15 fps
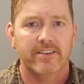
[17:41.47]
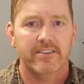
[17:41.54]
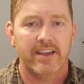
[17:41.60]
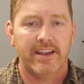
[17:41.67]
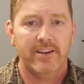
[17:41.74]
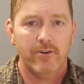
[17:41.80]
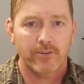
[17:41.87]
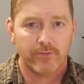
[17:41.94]
Because
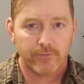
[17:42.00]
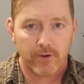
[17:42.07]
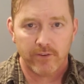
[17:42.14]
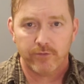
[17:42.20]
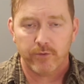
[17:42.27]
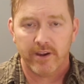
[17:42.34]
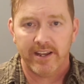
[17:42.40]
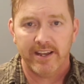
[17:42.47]
I know it's
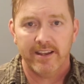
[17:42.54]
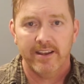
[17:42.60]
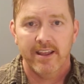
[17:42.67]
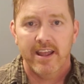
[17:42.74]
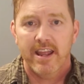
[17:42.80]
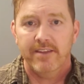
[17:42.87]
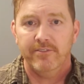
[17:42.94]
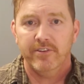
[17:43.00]
frustrating
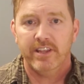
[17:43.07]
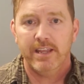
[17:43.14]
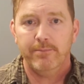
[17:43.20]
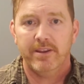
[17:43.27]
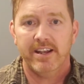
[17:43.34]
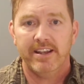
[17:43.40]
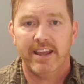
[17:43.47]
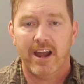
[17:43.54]
if you keep
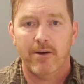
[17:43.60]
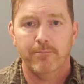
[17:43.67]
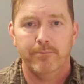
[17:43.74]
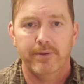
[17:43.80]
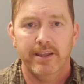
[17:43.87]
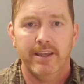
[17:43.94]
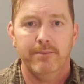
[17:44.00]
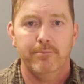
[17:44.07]
getting
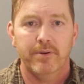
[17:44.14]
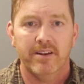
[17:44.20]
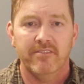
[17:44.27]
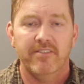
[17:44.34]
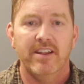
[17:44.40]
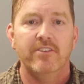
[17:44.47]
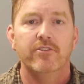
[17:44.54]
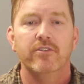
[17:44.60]
outbid, but
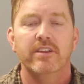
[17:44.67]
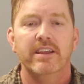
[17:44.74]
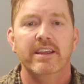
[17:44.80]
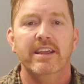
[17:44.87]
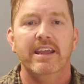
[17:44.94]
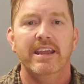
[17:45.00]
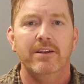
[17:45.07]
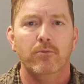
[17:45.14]

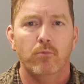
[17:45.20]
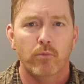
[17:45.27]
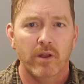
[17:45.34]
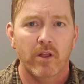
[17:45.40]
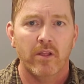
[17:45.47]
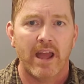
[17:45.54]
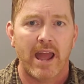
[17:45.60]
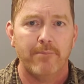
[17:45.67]
eventually it
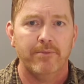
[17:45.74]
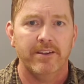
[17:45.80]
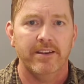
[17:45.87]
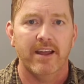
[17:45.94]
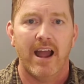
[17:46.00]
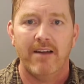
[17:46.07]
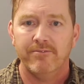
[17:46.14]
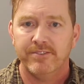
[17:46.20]
will happen.
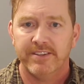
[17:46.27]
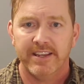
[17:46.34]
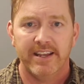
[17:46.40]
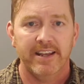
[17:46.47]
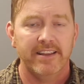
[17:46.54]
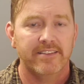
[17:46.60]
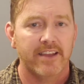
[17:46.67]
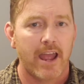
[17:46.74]
I've seen
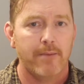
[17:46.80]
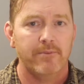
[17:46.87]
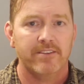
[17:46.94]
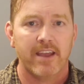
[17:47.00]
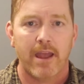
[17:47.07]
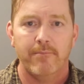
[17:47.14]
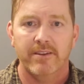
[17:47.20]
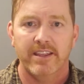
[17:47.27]
it time and
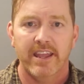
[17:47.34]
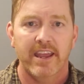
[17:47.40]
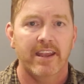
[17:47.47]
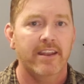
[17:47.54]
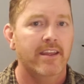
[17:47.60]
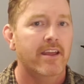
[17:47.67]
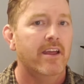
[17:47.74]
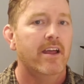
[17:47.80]
time
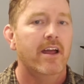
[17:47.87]
again.